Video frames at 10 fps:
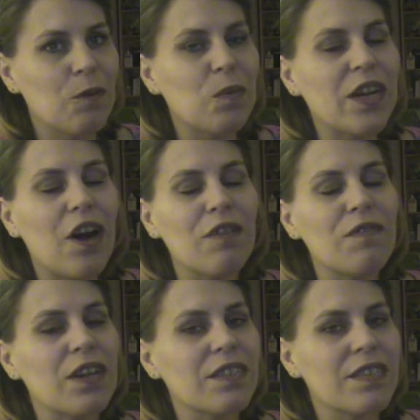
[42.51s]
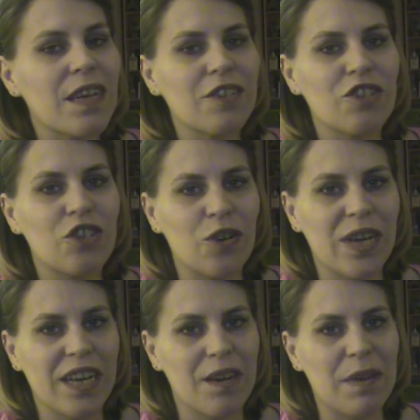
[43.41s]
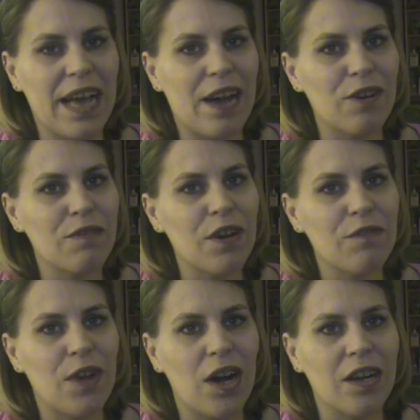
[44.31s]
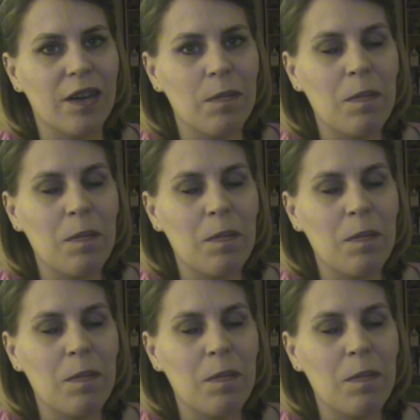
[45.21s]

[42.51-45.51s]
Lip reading: We all felt such joy coming out of our fog.